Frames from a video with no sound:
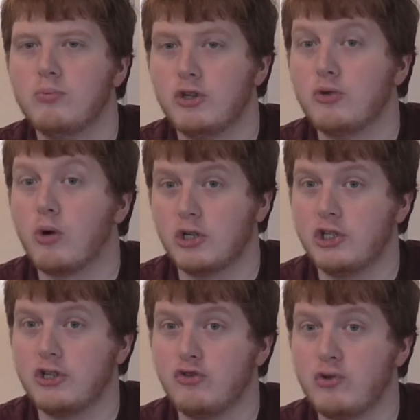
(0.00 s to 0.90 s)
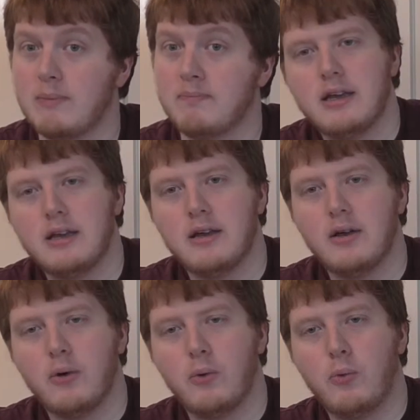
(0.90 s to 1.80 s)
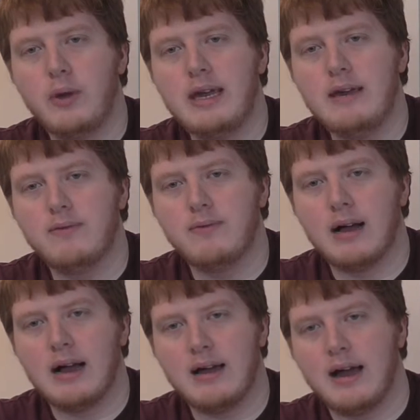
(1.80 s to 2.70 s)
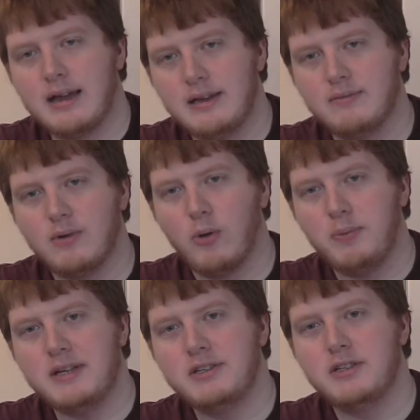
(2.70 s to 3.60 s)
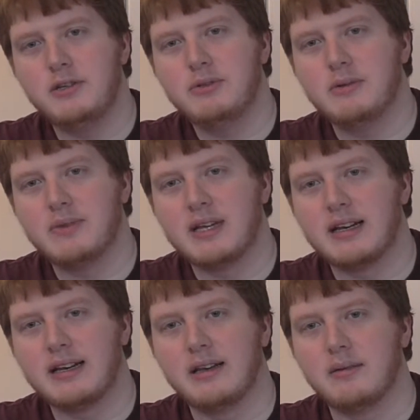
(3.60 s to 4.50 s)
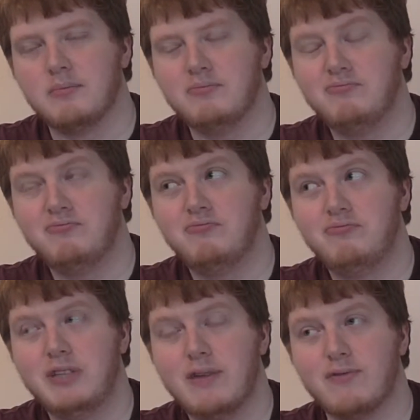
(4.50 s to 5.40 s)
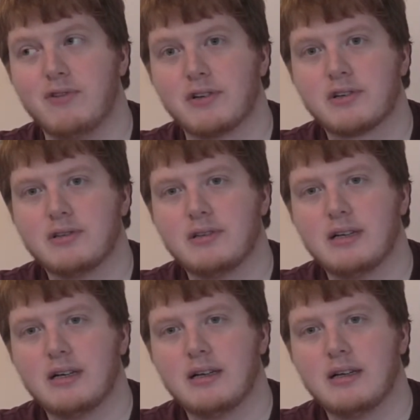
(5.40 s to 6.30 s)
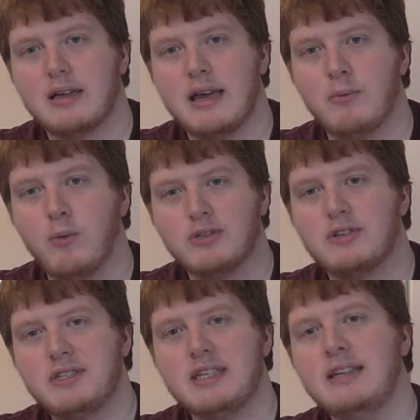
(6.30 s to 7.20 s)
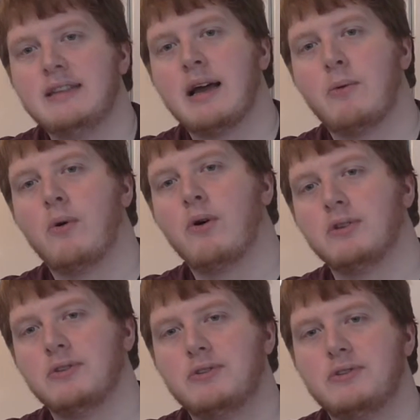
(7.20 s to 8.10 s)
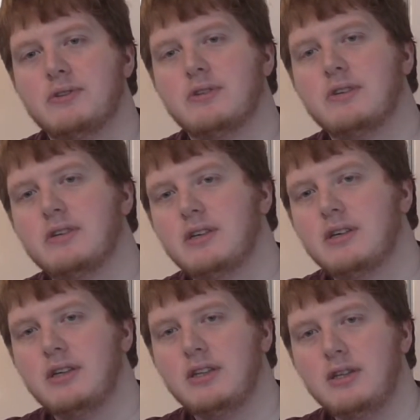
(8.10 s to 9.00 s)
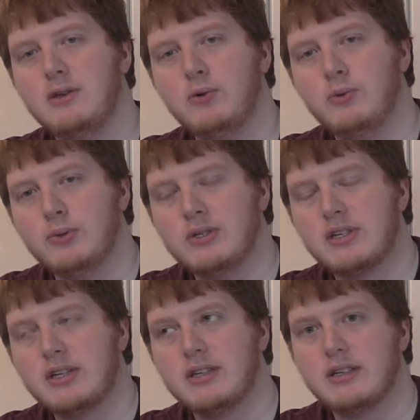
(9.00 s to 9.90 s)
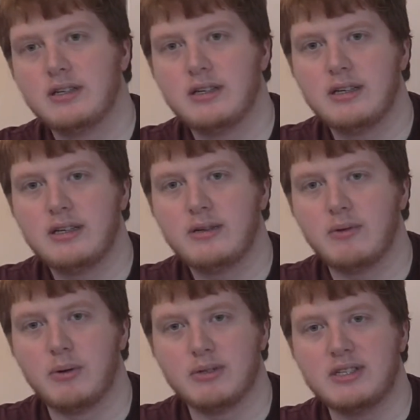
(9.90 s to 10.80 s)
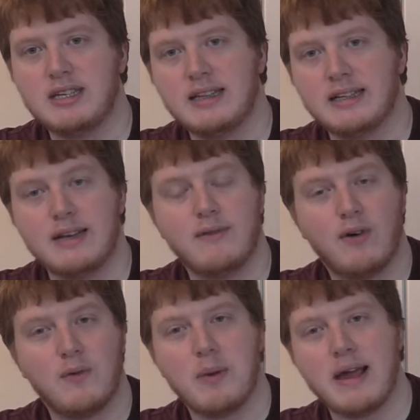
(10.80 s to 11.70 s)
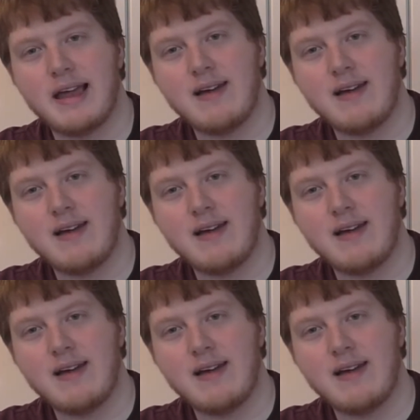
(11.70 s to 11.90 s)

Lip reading: should watch the stream. I opted to do something a little different. It was a scene that was used, or was a scene that didn't involve the player